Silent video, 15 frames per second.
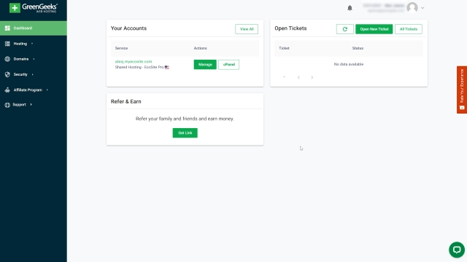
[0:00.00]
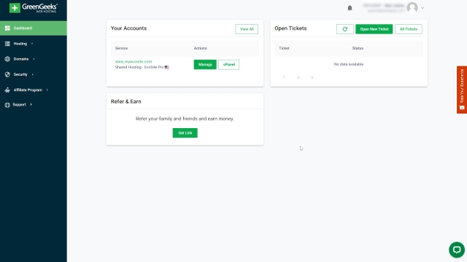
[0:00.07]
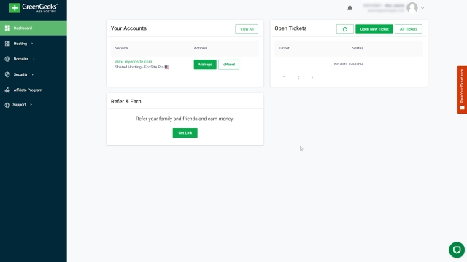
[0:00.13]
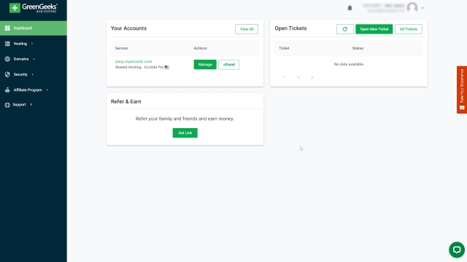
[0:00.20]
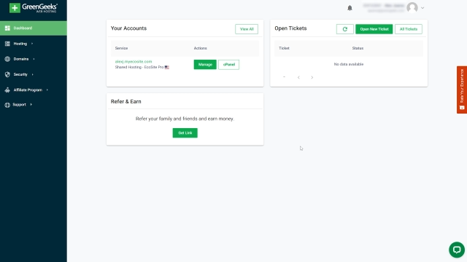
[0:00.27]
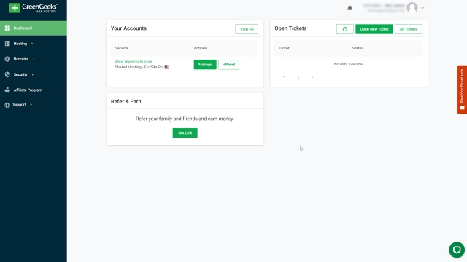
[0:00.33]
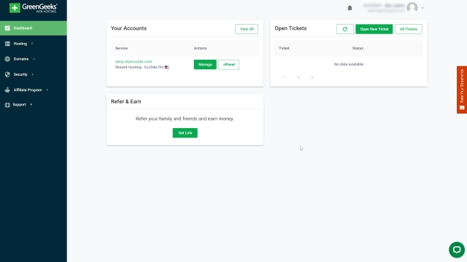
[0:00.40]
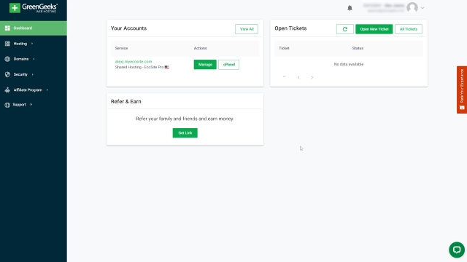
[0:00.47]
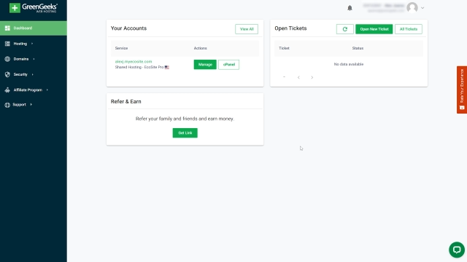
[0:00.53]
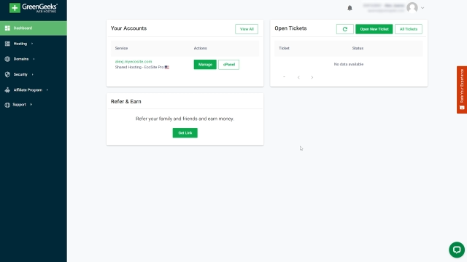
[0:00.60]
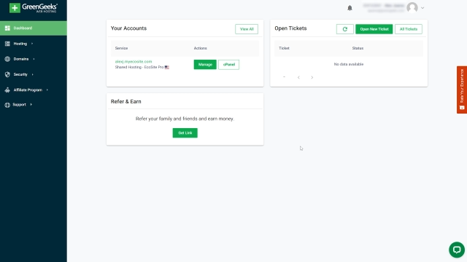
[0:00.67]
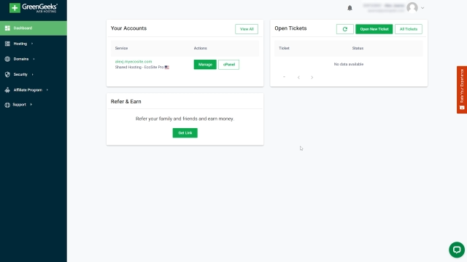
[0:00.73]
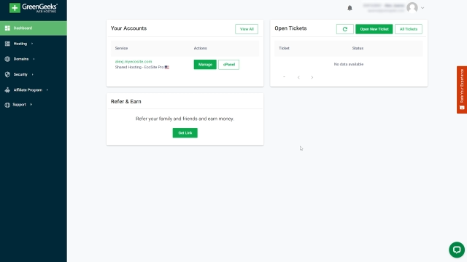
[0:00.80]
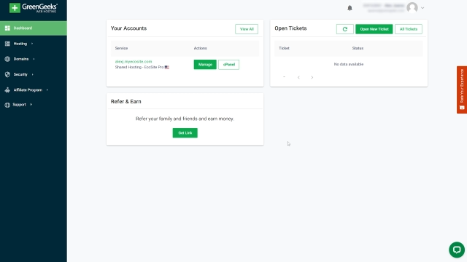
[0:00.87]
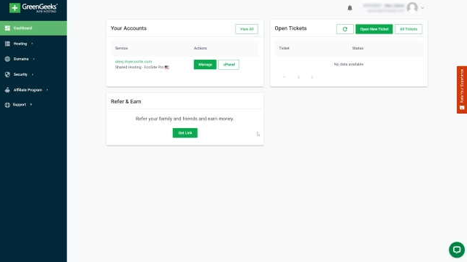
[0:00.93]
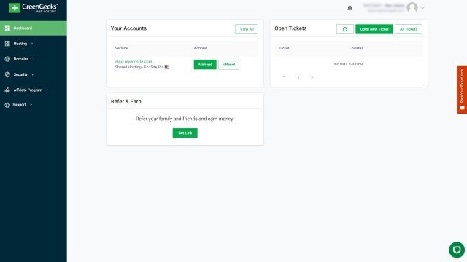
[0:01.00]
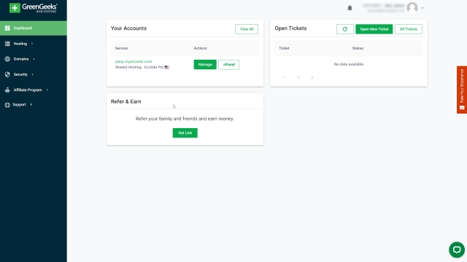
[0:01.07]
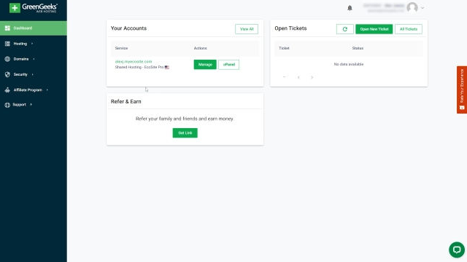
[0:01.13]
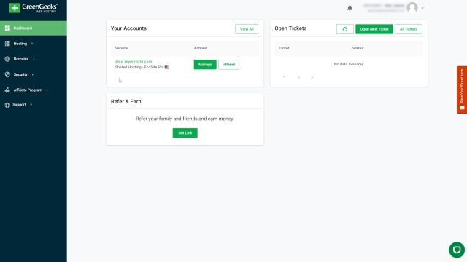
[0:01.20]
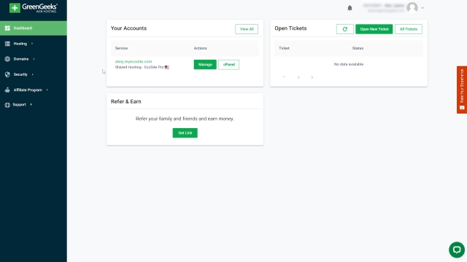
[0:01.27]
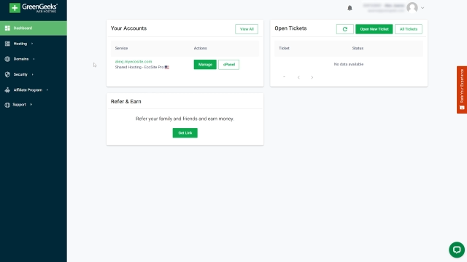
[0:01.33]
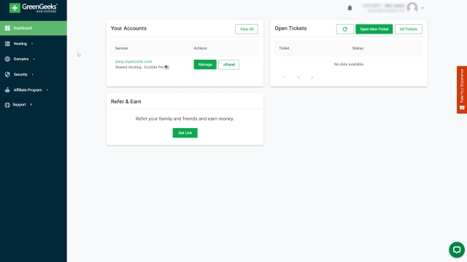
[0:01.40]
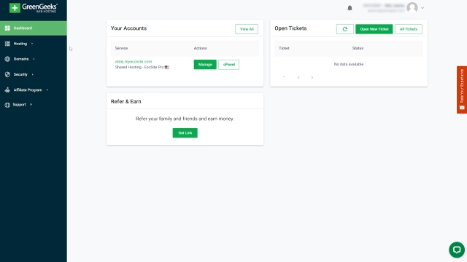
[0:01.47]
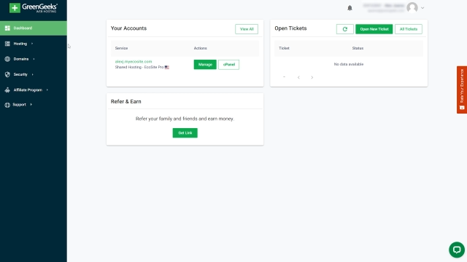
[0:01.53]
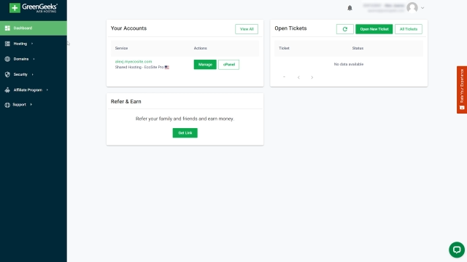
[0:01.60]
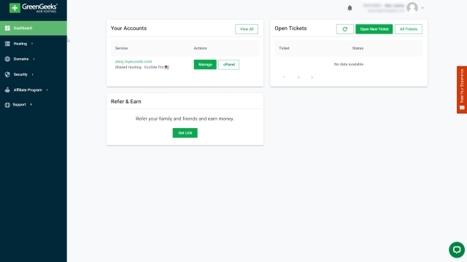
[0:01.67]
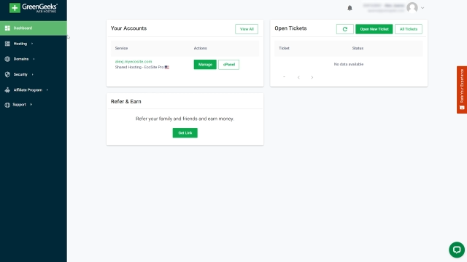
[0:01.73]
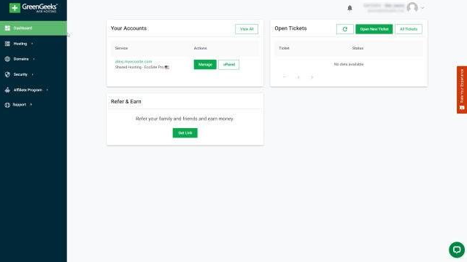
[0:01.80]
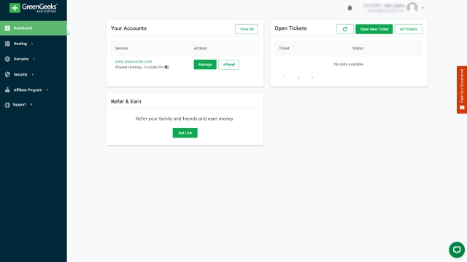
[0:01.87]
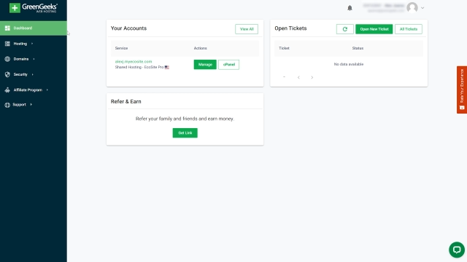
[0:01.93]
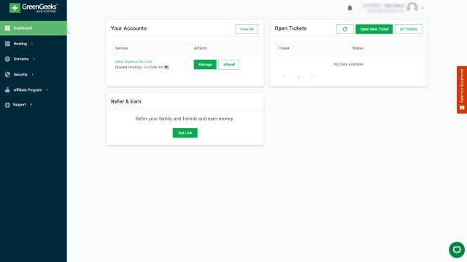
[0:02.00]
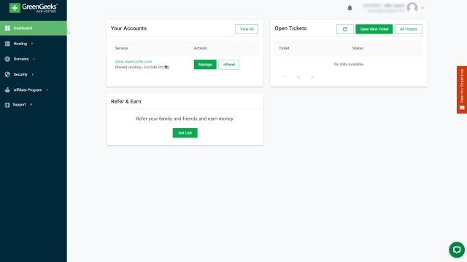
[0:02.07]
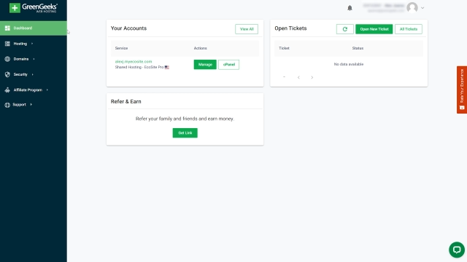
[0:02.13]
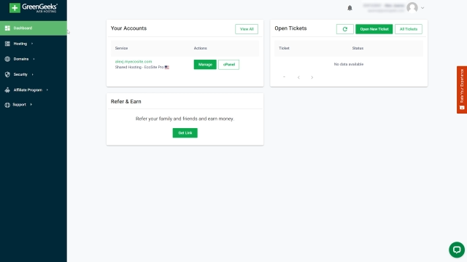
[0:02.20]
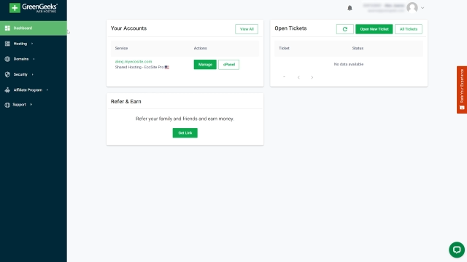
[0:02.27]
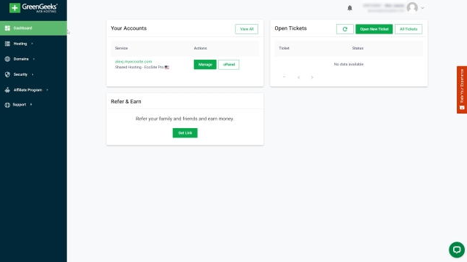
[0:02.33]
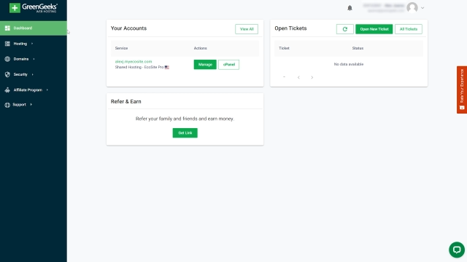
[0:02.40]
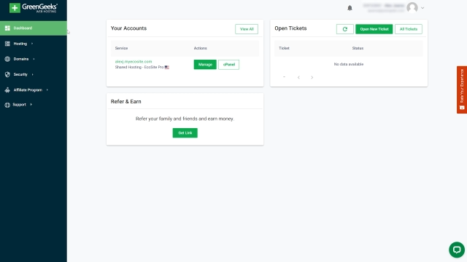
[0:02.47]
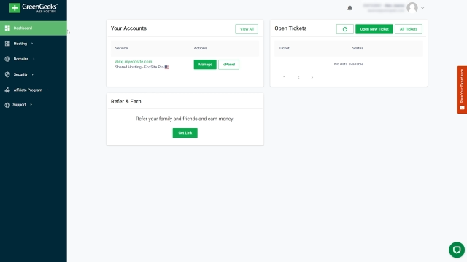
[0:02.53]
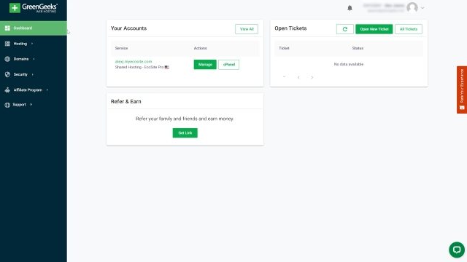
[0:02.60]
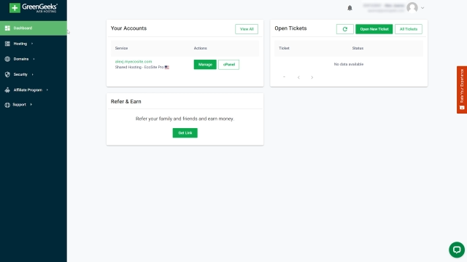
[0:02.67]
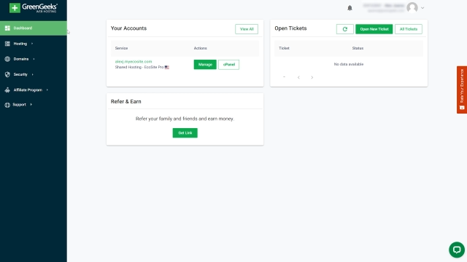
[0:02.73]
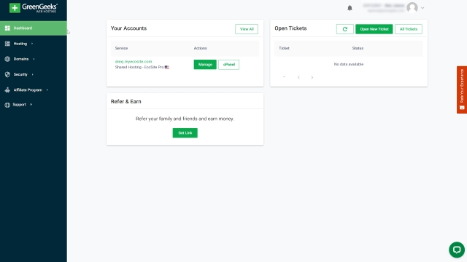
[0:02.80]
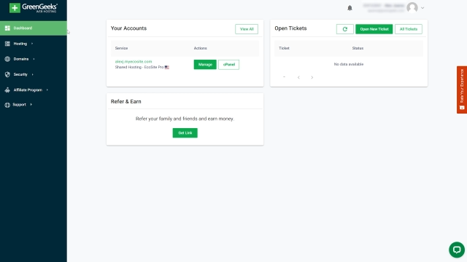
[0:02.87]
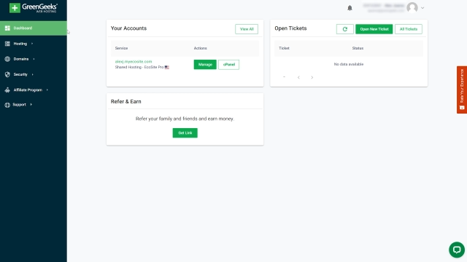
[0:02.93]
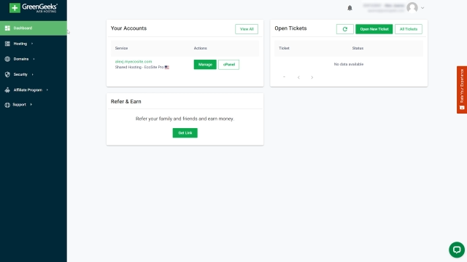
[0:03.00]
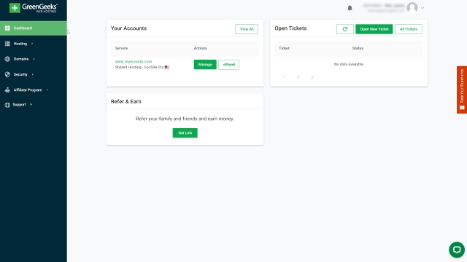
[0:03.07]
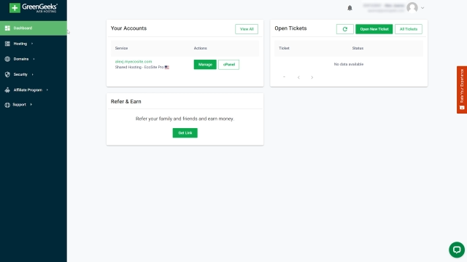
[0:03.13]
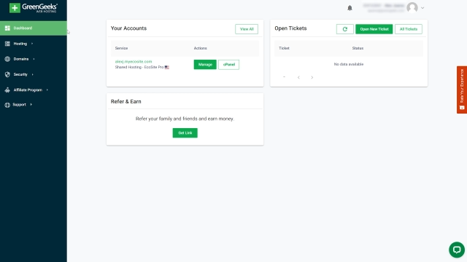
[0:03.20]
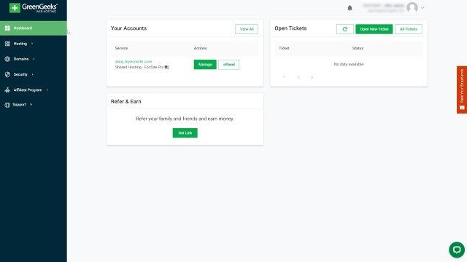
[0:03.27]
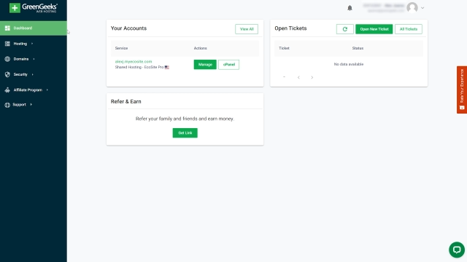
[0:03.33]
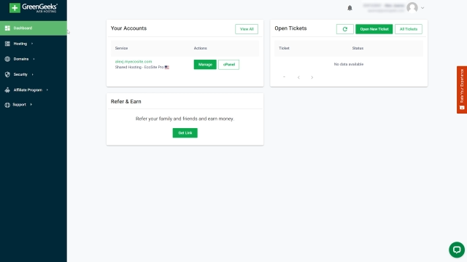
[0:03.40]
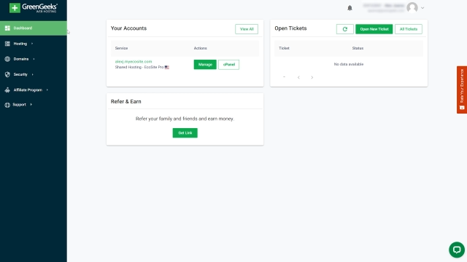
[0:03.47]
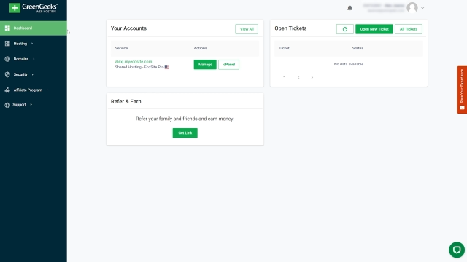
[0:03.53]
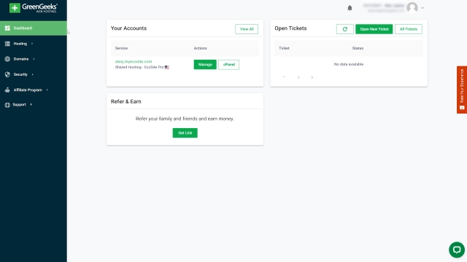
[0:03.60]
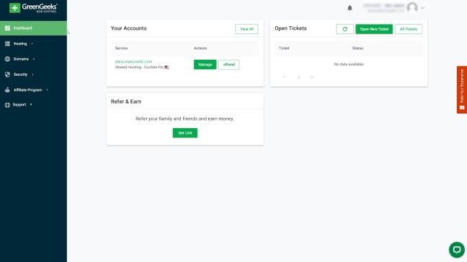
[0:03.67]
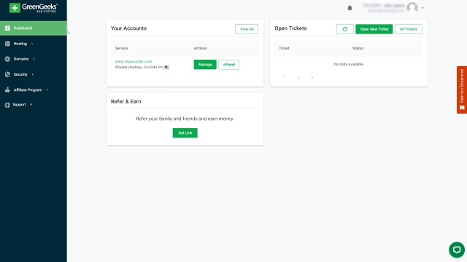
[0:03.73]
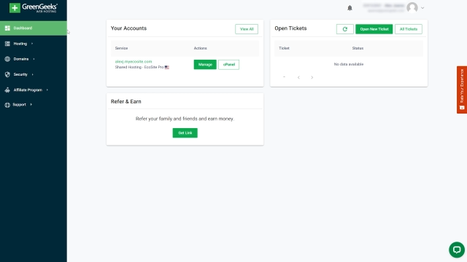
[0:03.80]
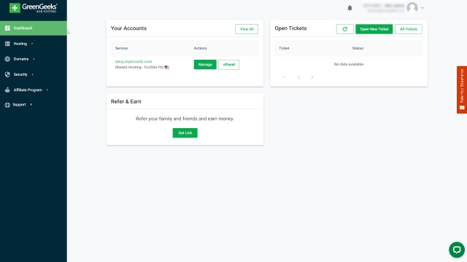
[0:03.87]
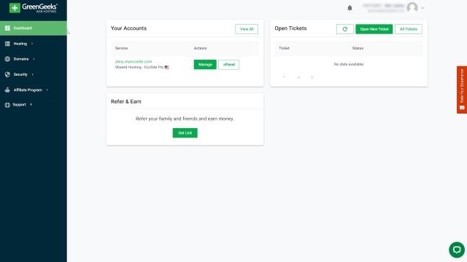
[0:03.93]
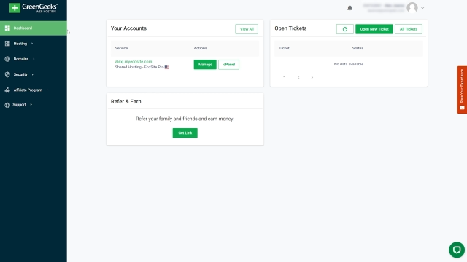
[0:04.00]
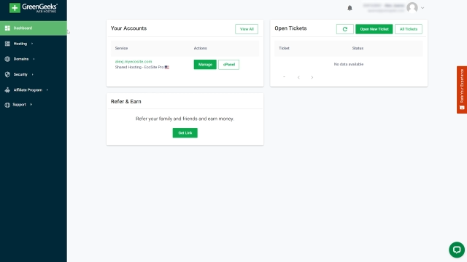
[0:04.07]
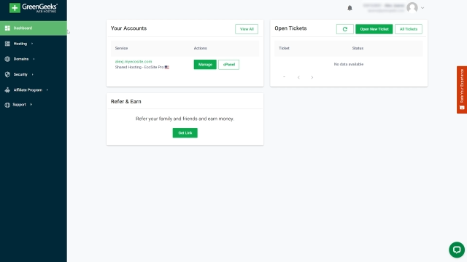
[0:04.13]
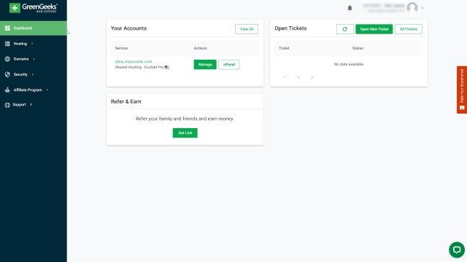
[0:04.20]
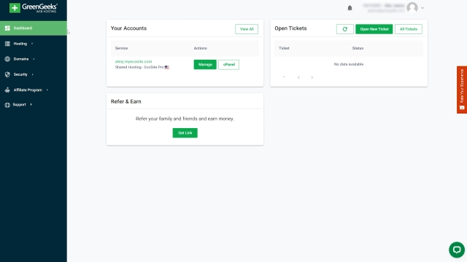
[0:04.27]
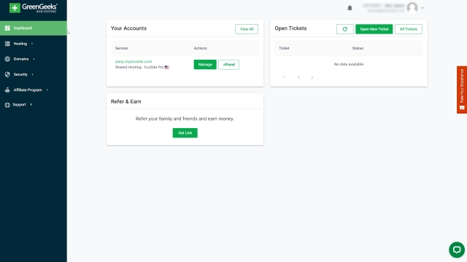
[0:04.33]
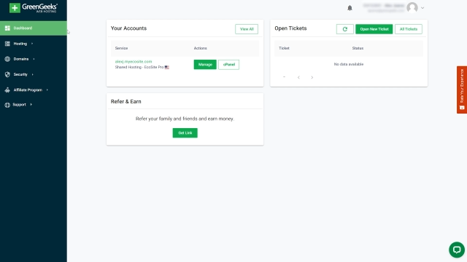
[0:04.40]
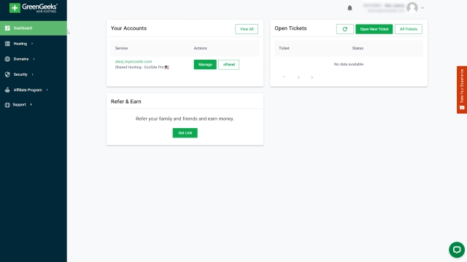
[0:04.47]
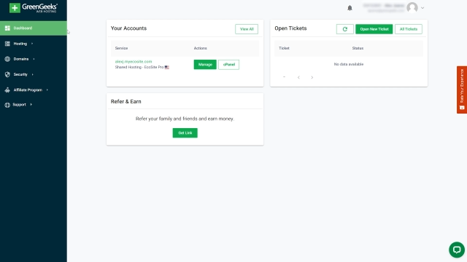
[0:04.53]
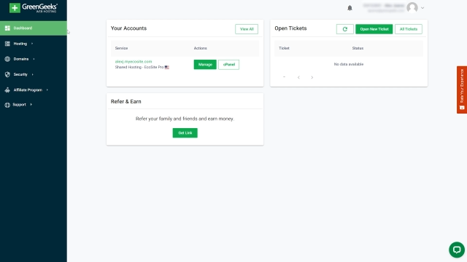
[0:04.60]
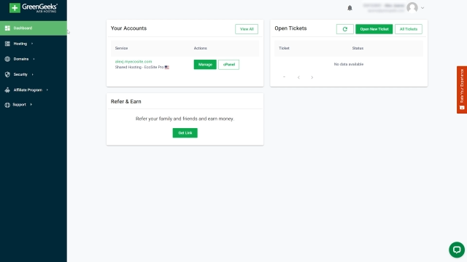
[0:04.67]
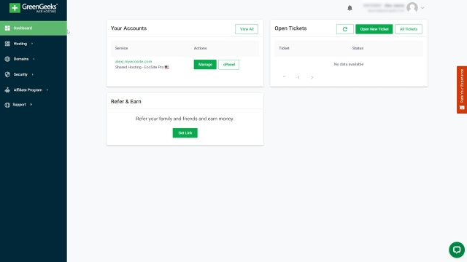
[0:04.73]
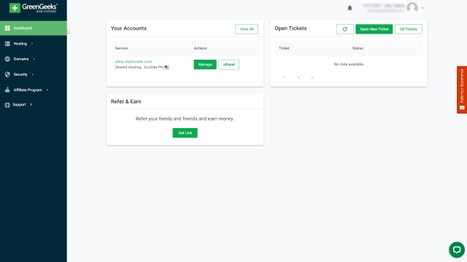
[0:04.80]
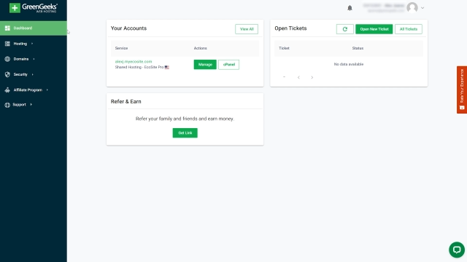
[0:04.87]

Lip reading: No face is visible, so there are no lips to read.